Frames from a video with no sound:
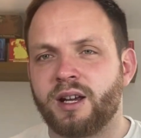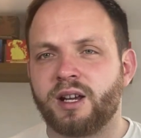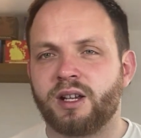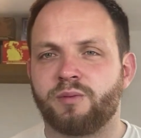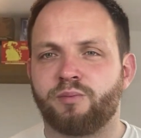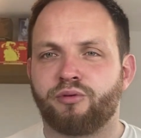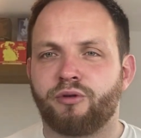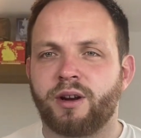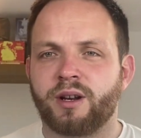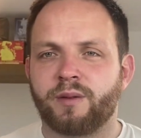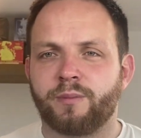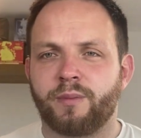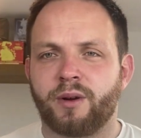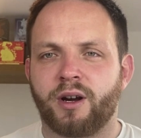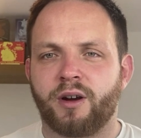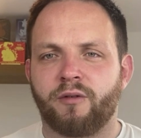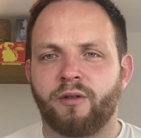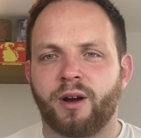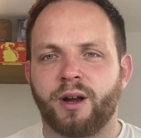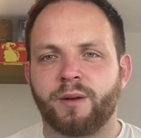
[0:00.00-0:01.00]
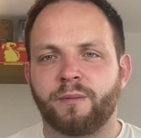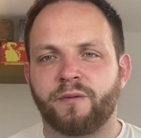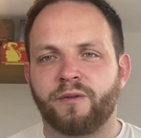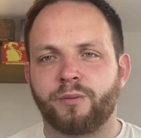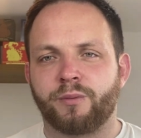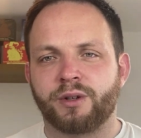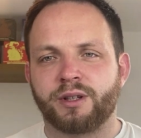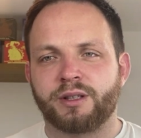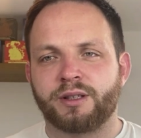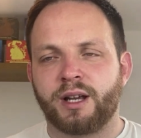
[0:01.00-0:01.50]
it's bread and butter item
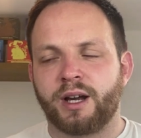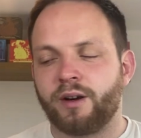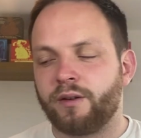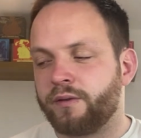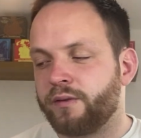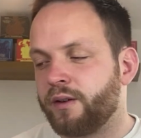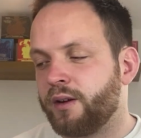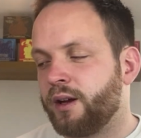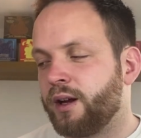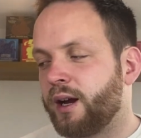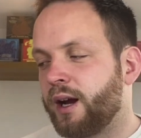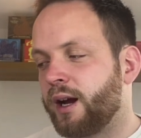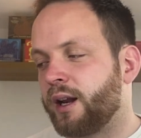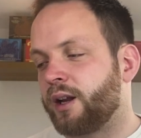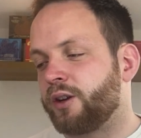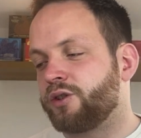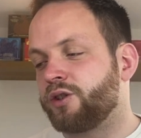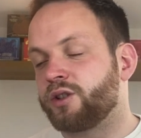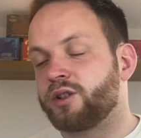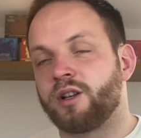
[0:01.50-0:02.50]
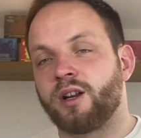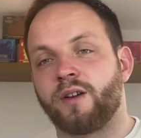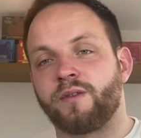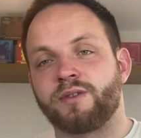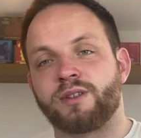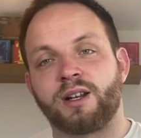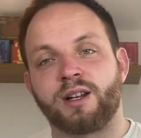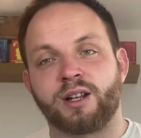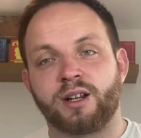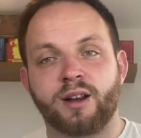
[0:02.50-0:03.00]
for myself, and I just
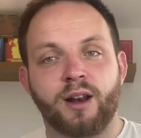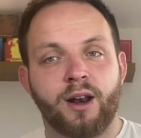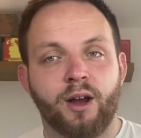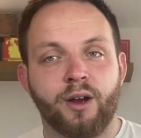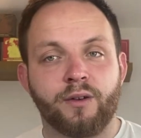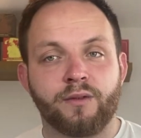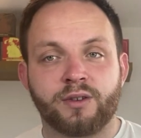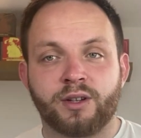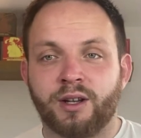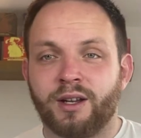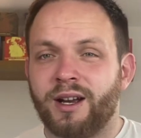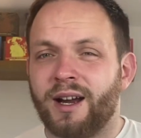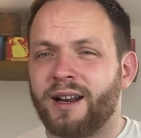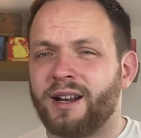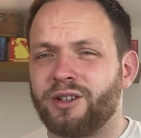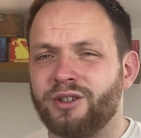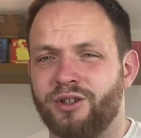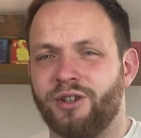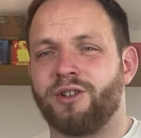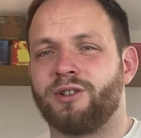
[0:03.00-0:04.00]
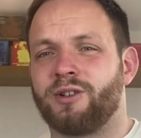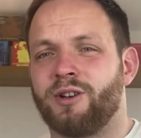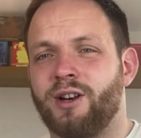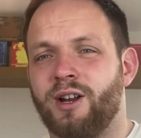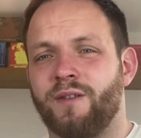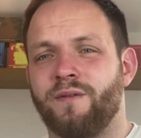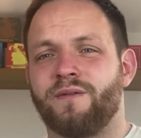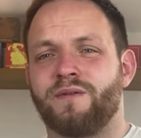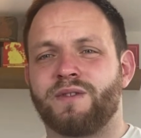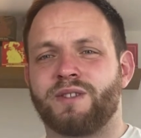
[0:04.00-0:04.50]
love selling clothes, and I just
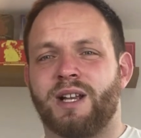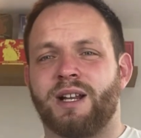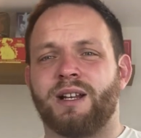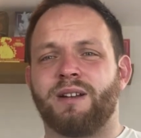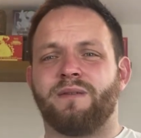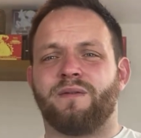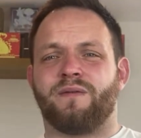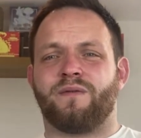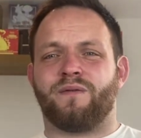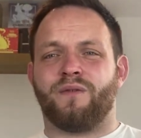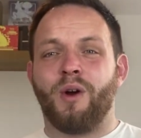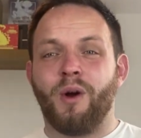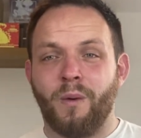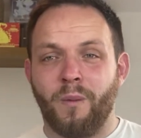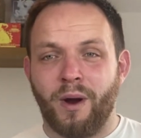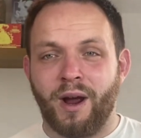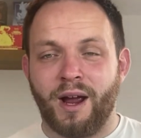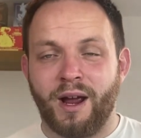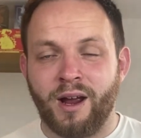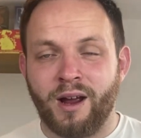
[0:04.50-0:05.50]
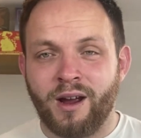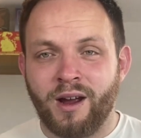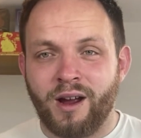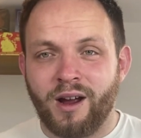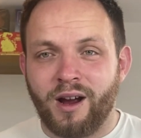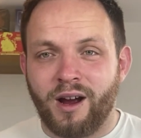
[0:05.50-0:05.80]
love selling footwear.